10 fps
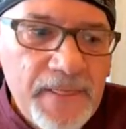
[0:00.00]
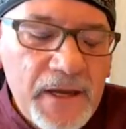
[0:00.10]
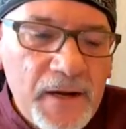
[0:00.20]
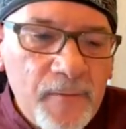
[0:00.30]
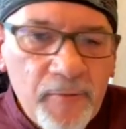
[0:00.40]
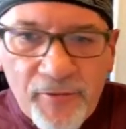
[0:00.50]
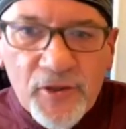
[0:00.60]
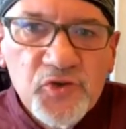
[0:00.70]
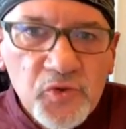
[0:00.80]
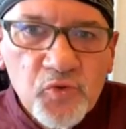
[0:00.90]
And
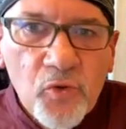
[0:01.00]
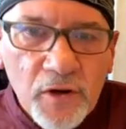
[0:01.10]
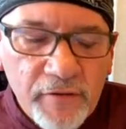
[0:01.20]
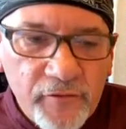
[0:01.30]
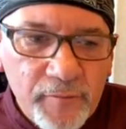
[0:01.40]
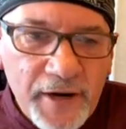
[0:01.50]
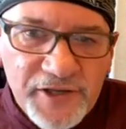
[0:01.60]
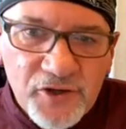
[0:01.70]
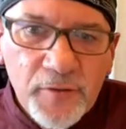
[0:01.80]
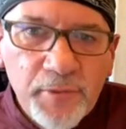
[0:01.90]
this was one of them. And I
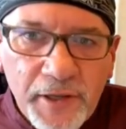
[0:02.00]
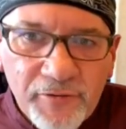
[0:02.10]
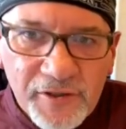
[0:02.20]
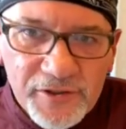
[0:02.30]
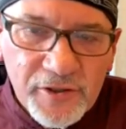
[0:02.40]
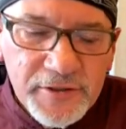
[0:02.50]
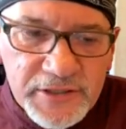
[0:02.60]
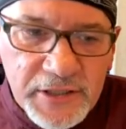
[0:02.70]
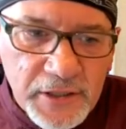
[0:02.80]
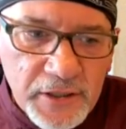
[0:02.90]
started playing with it and I started
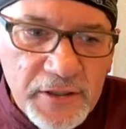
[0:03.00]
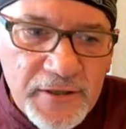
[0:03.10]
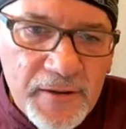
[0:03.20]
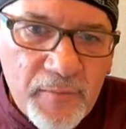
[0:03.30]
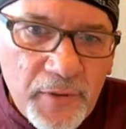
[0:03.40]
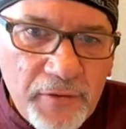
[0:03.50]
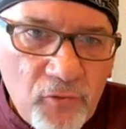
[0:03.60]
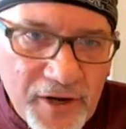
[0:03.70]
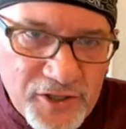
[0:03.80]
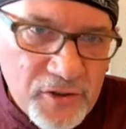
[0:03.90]
singing it. But
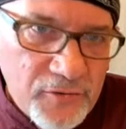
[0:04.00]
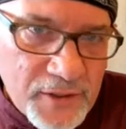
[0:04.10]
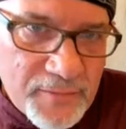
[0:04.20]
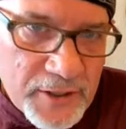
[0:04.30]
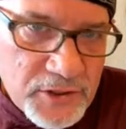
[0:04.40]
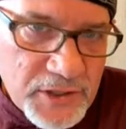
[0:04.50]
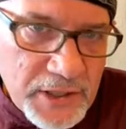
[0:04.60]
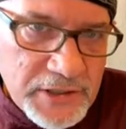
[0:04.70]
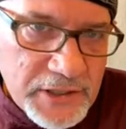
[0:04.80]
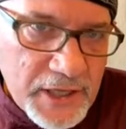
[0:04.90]
when I started thinking about
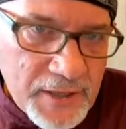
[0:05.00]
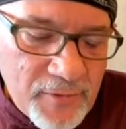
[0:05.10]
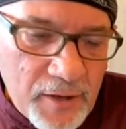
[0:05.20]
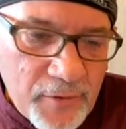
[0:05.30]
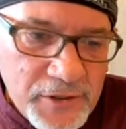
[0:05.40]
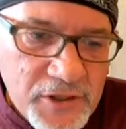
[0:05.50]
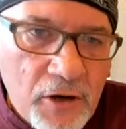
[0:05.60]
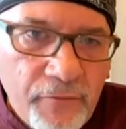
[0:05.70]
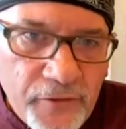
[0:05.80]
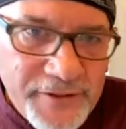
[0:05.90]
change, it came up, and it's
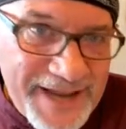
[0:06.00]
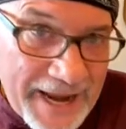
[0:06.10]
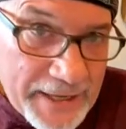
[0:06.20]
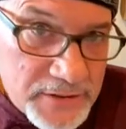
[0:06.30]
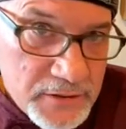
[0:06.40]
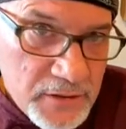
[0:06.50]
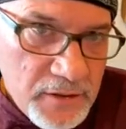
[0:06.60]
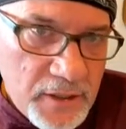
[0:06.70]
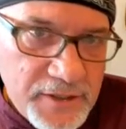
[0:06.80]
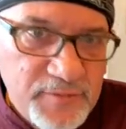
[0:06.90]
called The Dance,
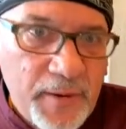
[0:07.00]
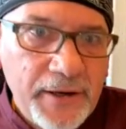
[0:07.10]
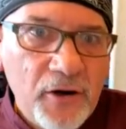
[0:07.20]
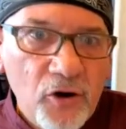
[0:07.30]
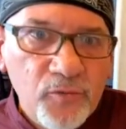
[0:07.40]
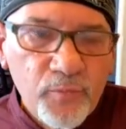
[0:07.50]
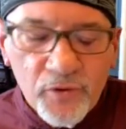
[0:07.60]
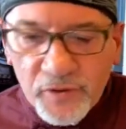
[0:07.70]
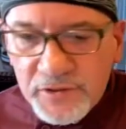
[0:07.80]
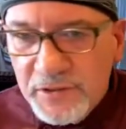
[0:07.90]
and it's by Garth
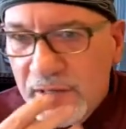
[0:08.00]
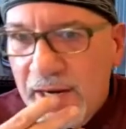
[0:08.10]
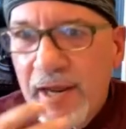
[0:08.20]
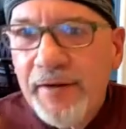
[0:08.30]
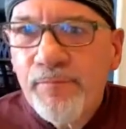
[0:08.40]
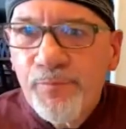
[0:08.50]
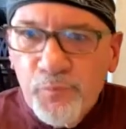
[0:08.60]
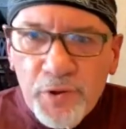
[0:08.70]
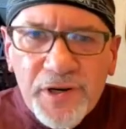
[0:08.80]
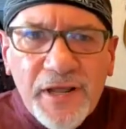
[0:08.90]
Brooks. And I
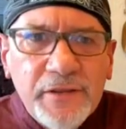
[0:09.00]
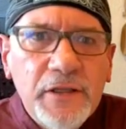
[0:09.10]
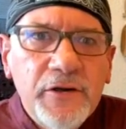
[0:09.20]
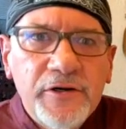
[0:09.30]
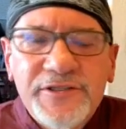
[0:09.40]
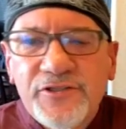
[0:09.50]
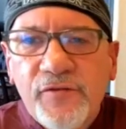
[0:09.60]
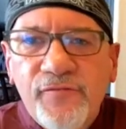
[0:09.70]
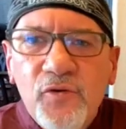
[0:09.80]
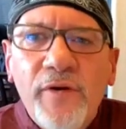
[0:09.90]
printed out the lyrics. There's
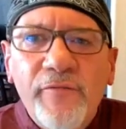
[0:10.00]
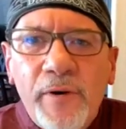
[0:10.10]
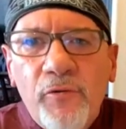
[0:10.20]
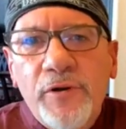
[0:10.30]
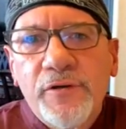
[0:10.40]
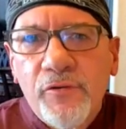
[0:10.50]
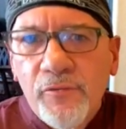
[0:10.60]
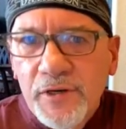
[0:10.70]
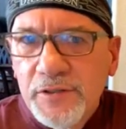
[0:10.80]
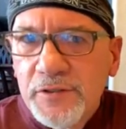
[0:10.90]
a few of them I want to
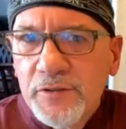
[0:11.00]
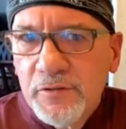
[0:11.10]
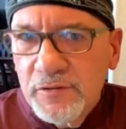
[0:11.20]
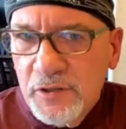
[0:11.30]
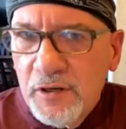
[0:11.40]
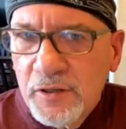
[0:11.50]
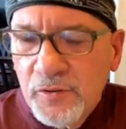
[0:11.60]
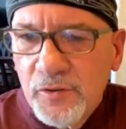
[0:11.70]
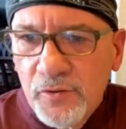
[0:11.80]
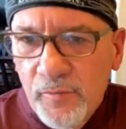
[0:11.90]
read to you and talk
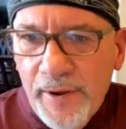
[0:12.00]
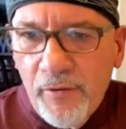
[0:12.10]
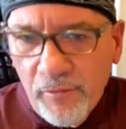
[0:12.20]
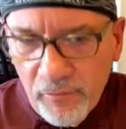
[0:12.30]
to you about